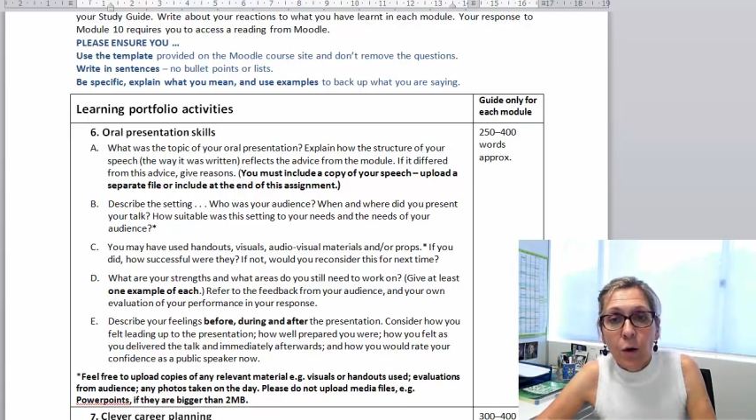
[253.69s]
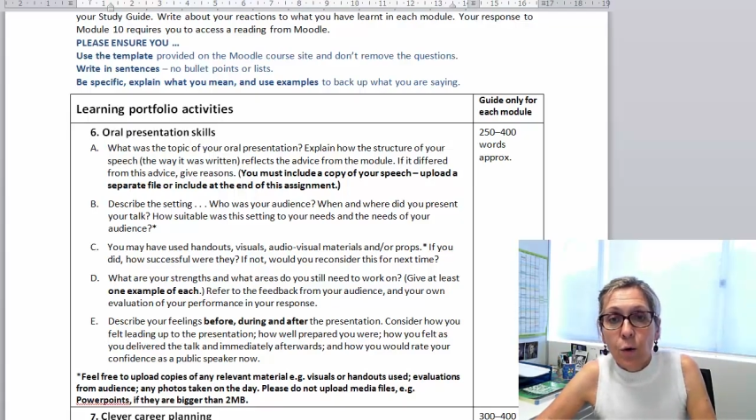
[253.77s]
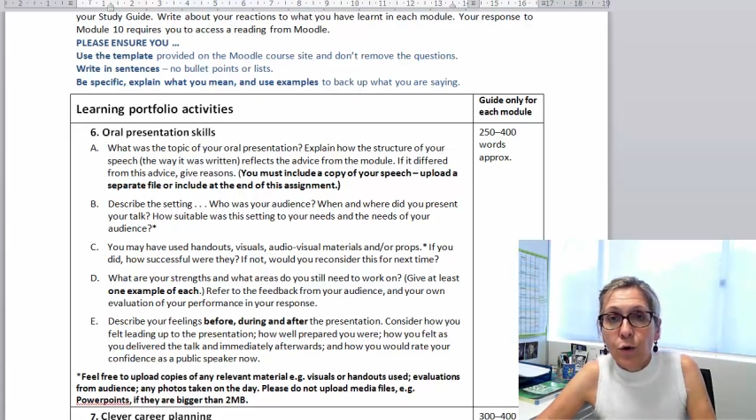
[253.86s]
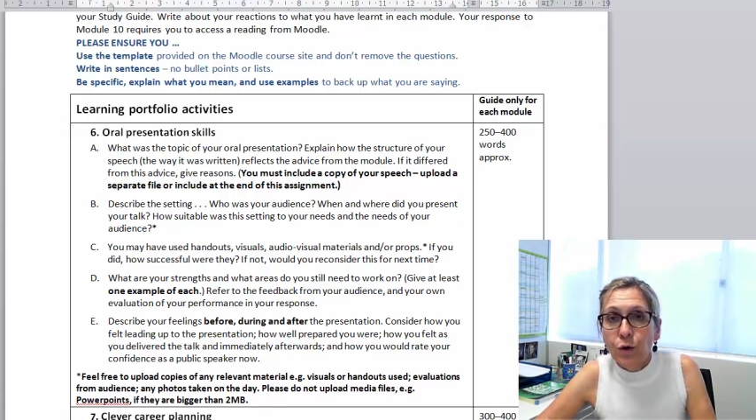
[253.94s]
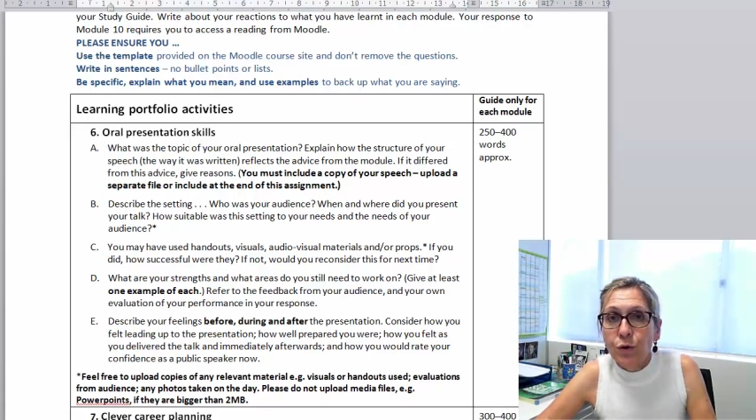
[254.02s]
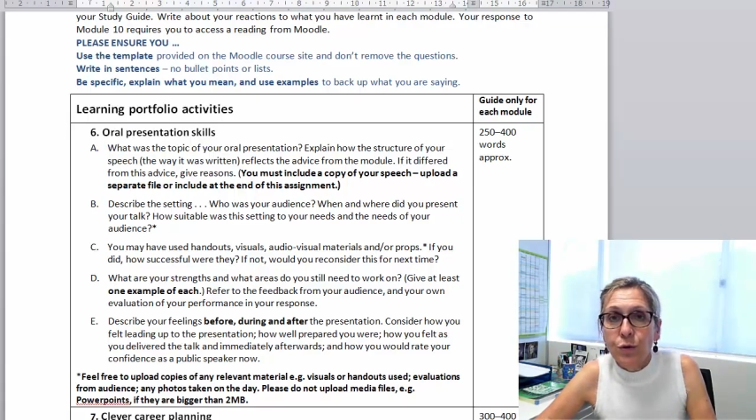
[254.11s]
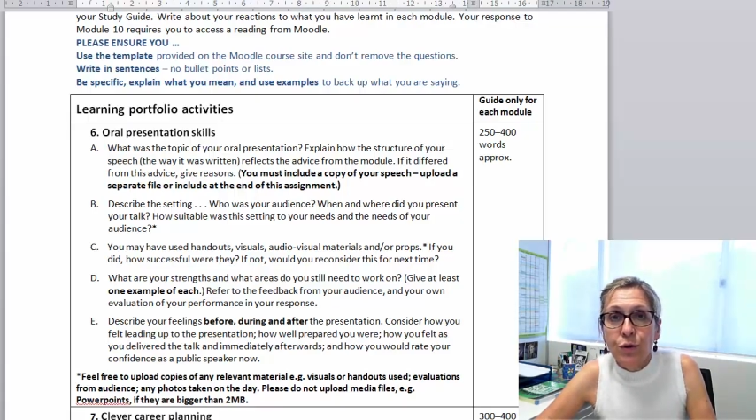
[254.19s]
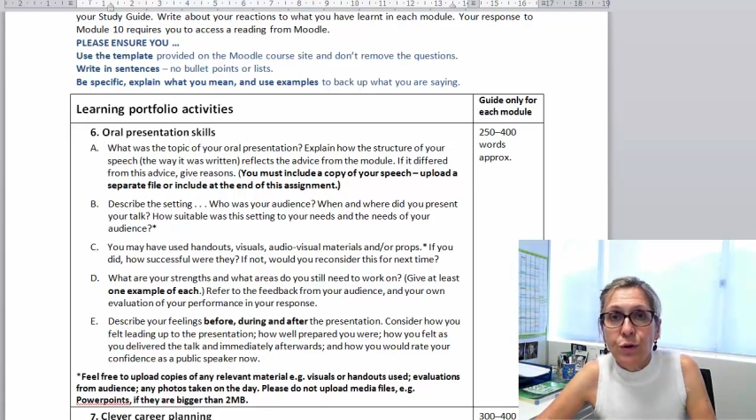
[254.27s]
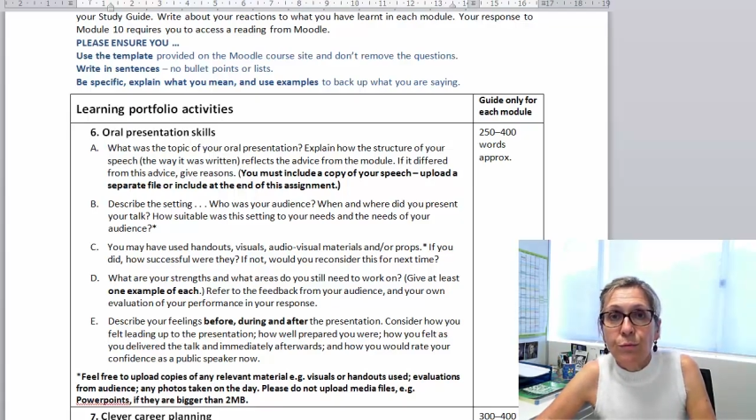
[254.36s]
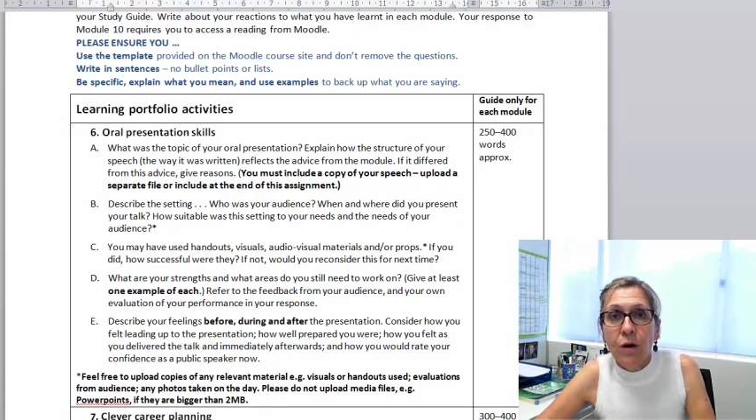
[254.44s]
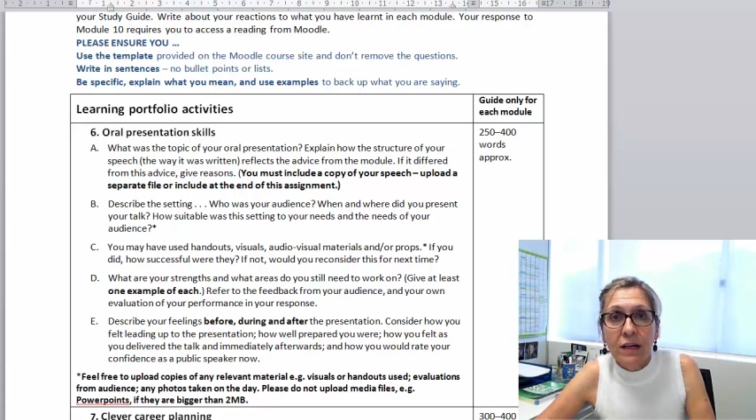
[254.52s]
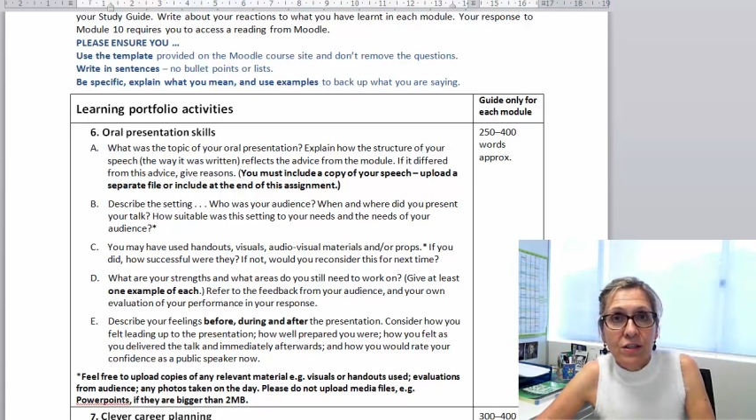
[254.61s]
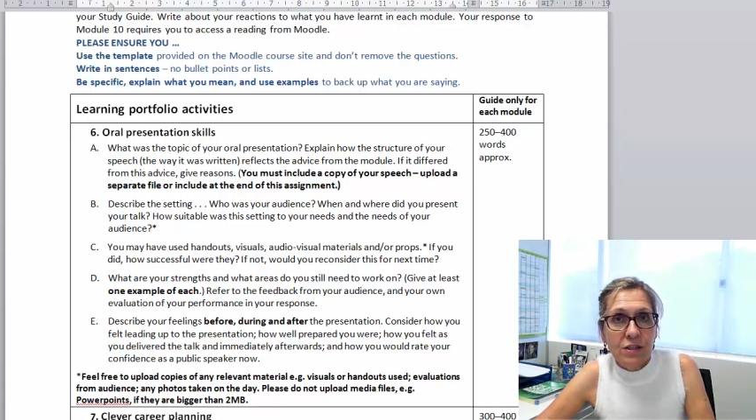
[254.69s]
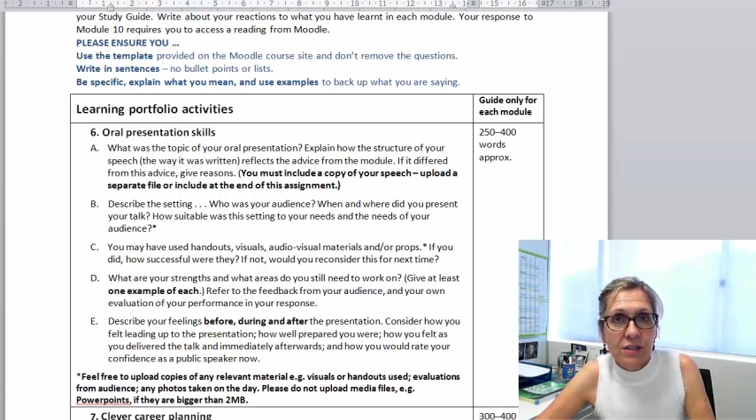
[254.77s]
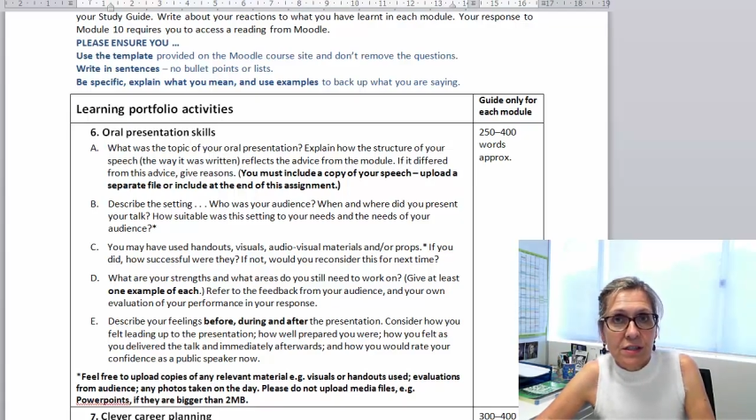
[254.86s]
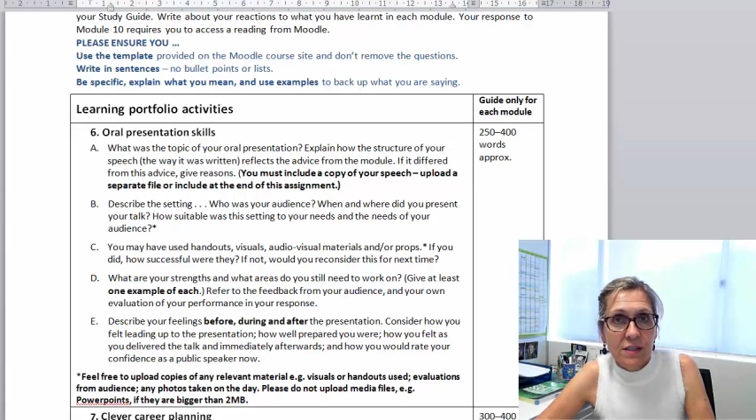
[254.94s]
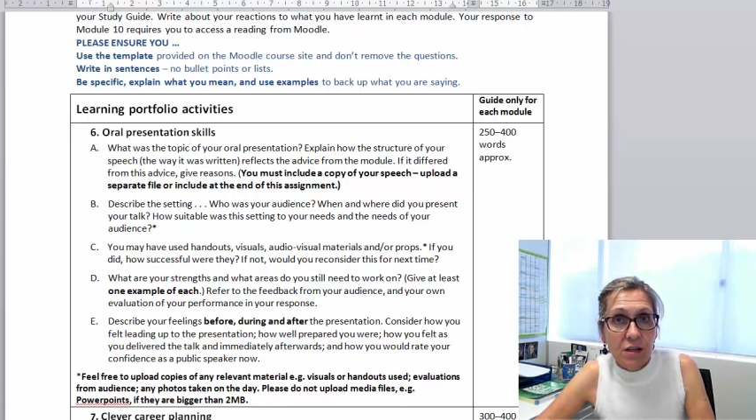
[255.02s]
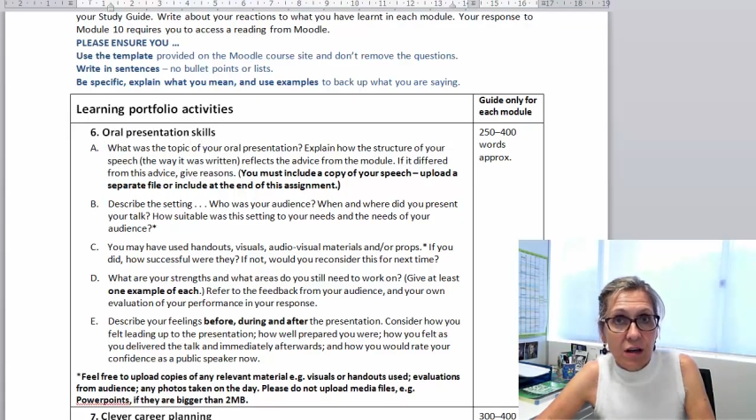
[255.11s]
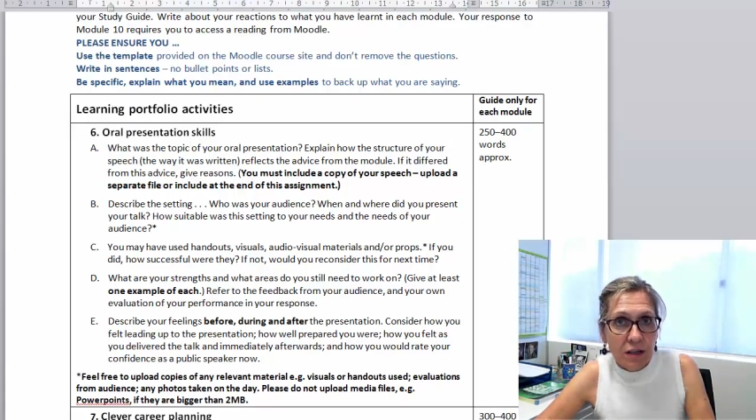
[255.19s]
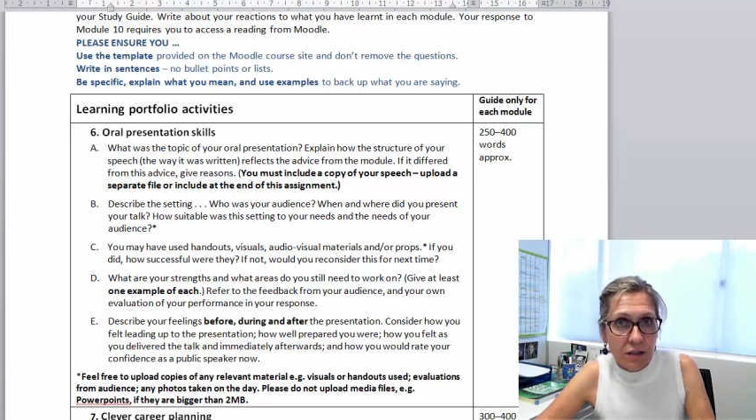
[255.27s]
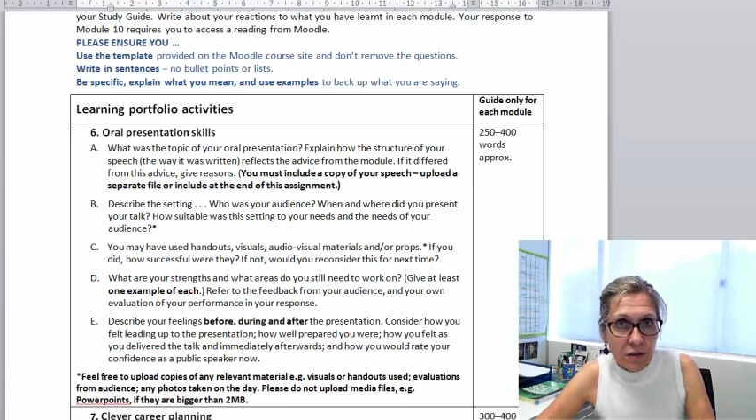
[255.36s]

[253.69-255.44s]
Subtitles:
or you might just decide